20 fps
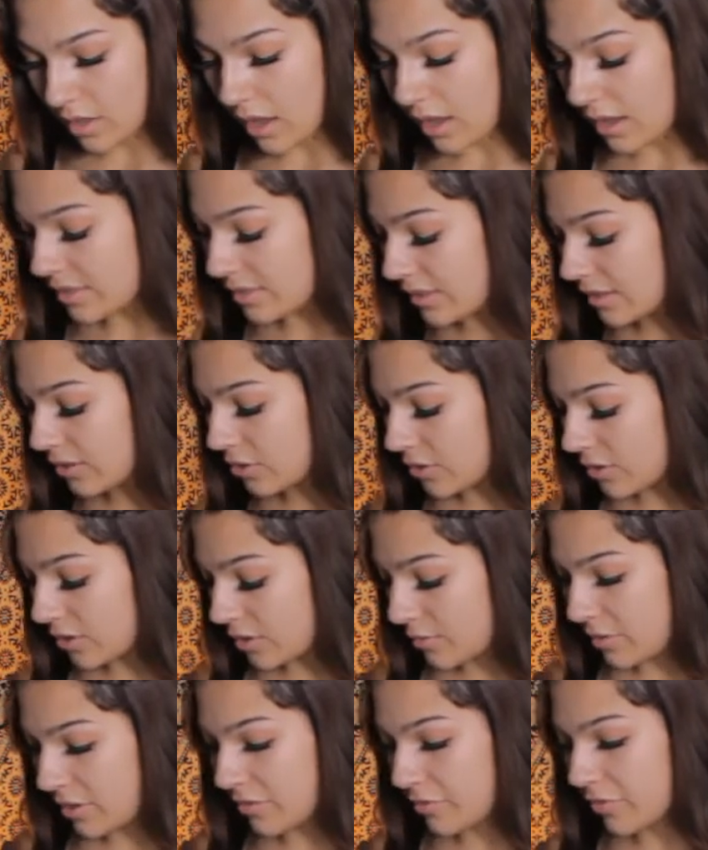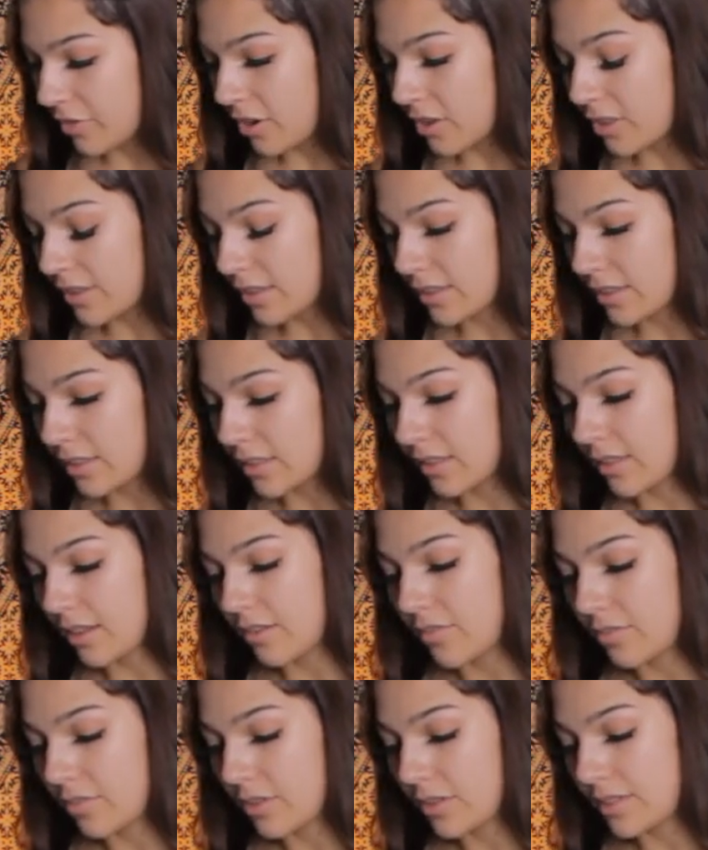I think you're going to be falling in
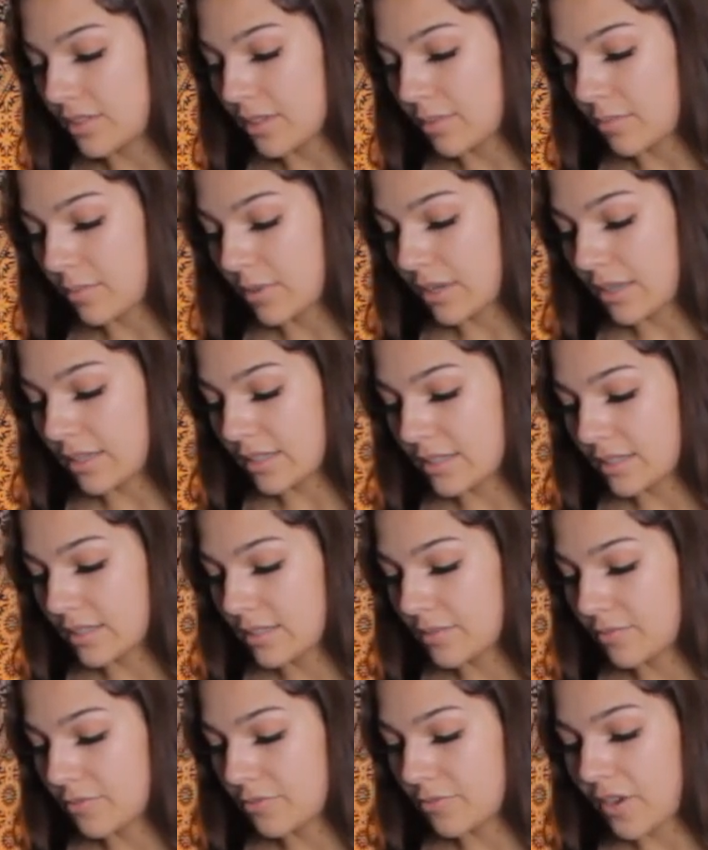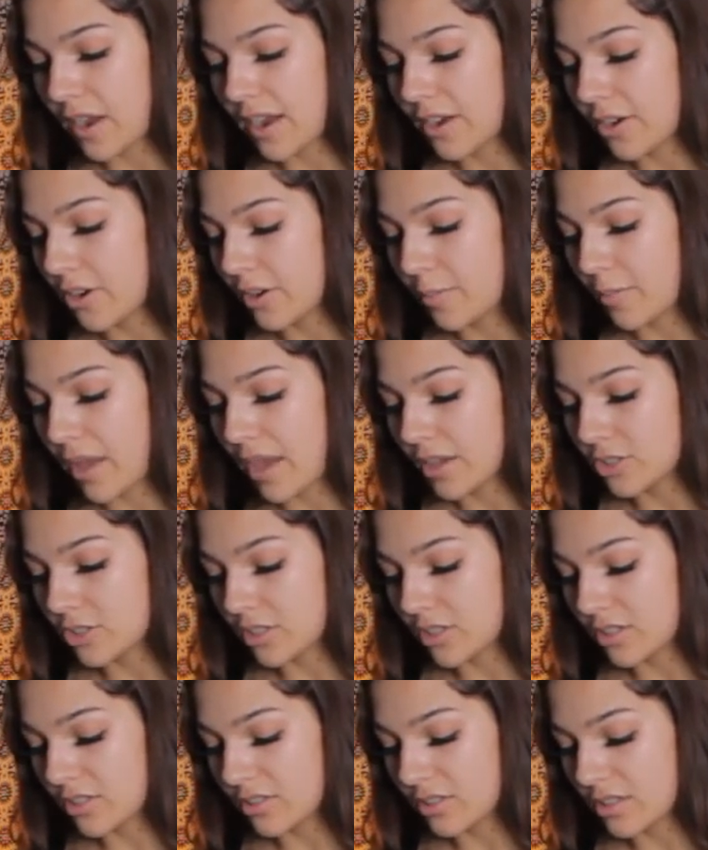love with somebody's fiery
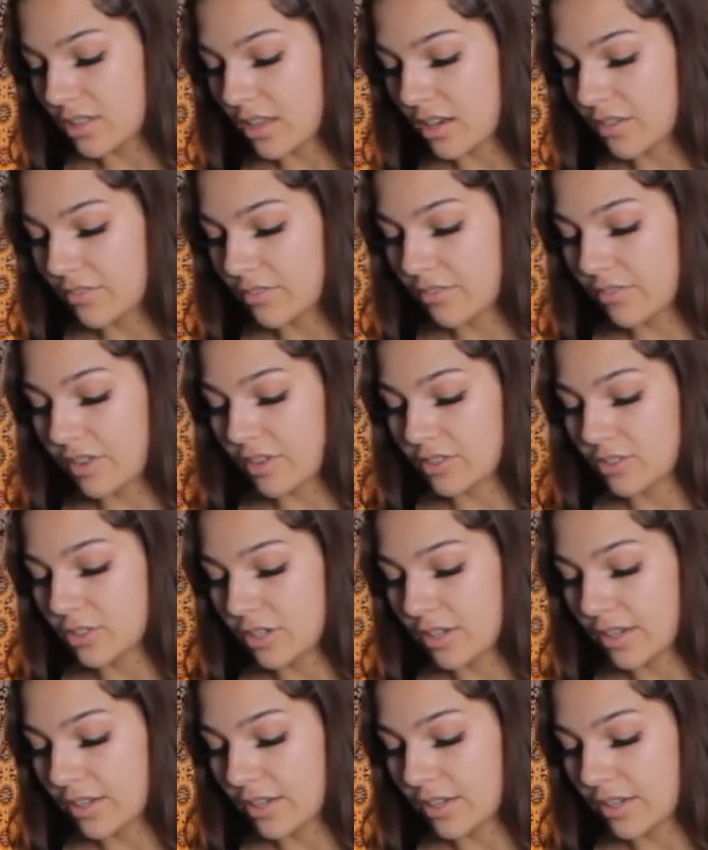passion. There's a lot of adventure